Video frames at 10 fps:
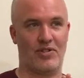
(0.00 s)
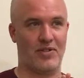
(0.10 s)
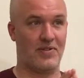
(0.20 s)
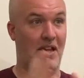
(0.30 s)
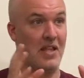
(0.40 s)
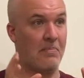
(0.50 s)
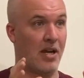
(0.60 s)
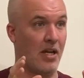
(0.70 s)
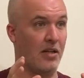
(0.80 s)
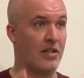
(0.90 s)
consciousness and the
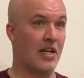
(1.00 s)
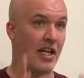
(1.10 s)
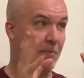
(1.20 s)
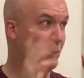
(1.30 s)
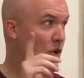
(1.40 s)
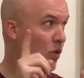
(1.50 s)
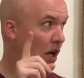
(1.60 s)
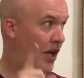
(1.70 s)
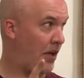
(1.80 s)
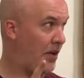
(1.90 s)
mind in Book
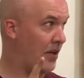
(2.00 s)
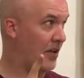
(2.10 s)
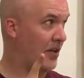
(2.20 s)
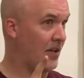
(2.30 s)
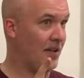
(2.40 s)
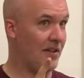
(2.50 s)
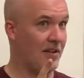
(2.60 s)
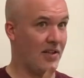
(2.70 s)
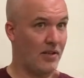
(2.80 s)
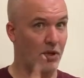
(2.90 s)
1,
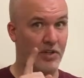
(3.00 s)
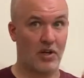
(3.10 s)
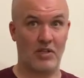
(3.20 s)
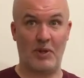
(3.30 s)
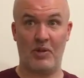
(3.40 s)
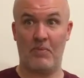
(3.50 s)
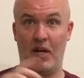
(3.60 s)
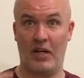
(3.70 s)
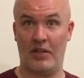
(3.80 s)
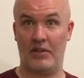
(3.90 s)
where it talks about the
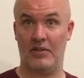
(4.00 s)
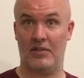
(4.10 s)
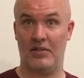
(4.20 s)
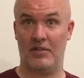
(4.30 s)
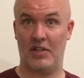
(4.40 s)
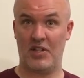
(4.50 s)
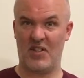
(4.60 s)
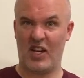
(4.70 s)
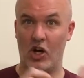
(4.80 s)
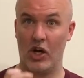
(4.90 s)
mind
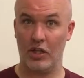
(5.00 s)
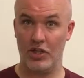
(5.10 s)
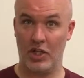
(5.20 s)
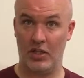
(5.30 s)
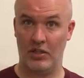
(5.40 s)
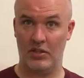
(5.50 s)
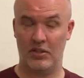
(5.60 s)
and the psychology.